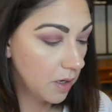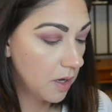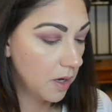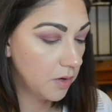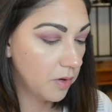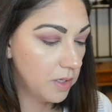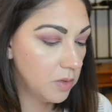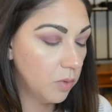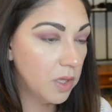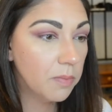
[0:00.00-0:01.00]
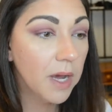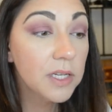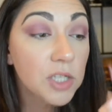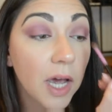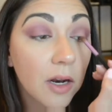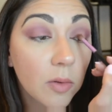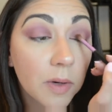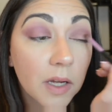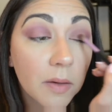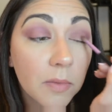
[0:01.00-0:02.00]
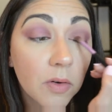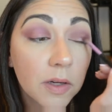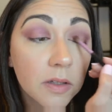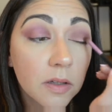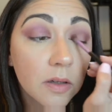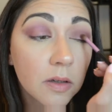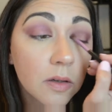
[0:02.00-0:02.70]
a cut crease with my shadow, but I am going to